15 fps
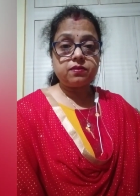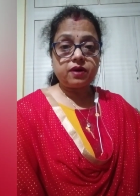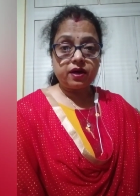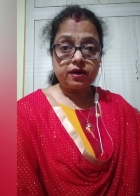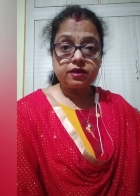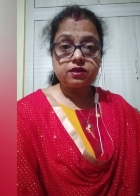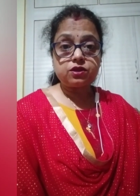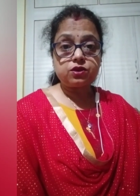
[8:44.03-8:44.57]

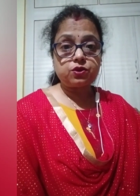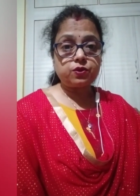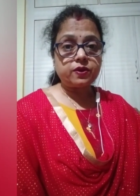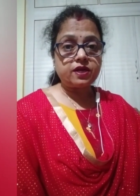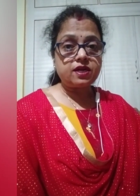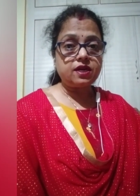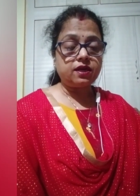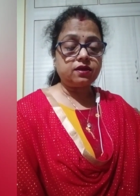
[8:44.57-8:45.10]
us to
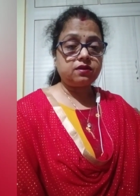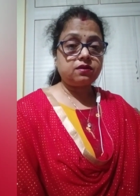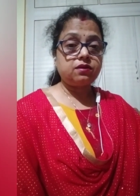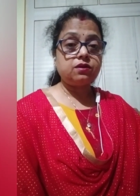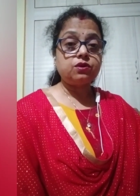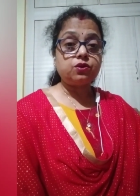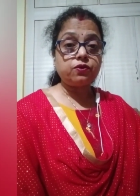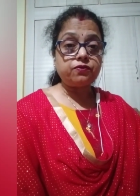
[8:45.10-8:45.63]
eat, to